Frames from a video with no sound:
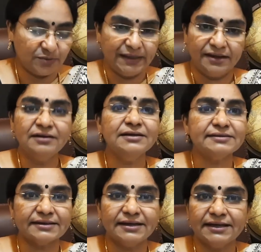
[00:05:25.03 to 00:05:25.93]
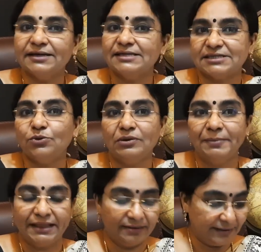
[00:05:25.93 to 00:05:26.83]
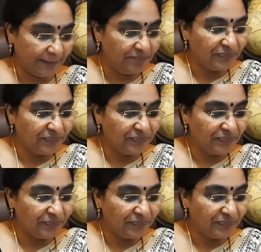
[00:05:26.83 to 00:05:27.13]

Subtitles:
method. It really is a good method.